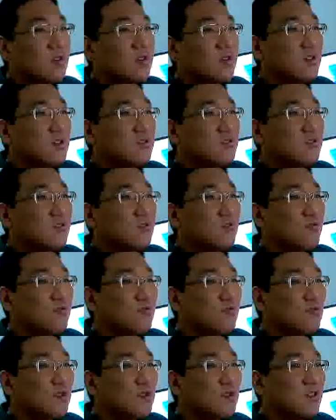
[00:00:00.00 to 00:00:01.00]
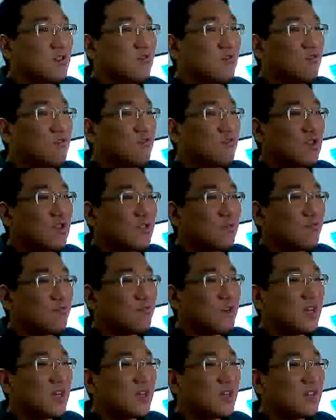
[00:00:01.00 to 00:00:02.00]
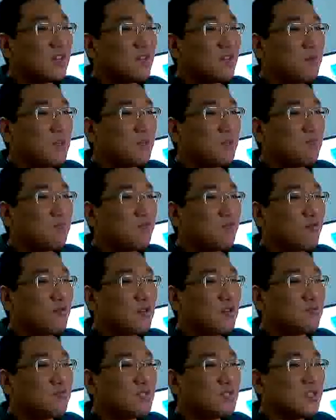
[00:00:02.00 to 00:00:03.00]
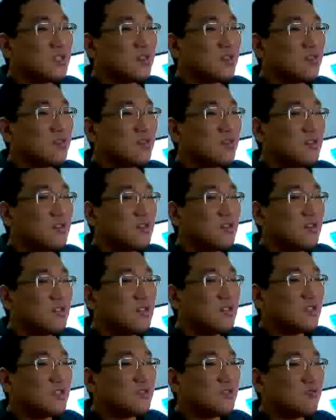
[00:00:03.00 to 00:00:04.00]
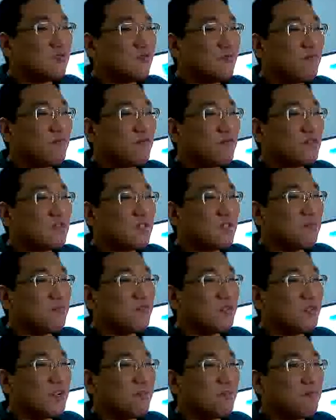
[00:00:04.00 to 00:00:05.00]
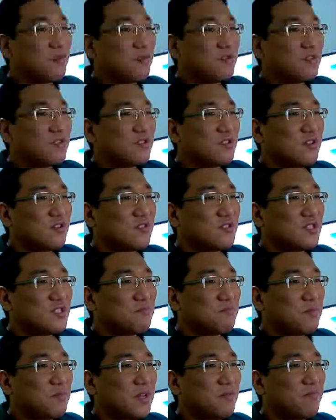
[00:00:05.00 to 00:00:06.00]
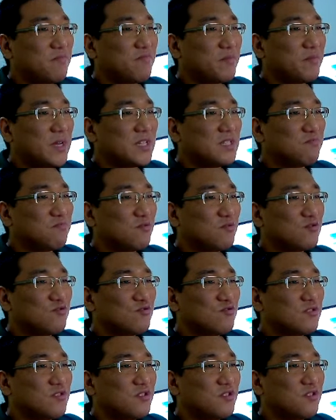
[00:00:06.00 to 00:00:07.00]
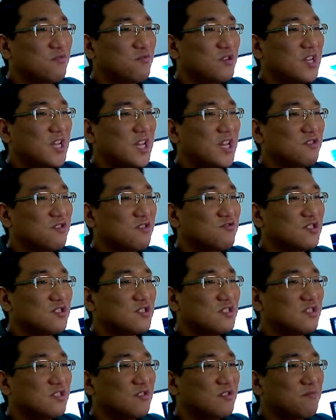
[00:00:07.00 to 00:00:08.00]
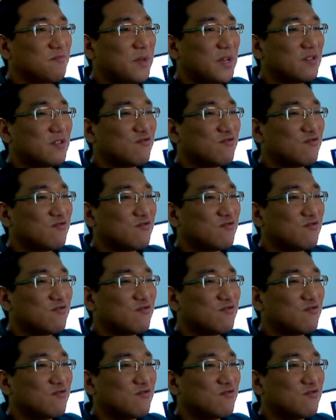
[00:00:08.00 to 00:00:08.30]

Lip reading: So you can play the many programs here. So for example, I bought this passport to 31 languages back to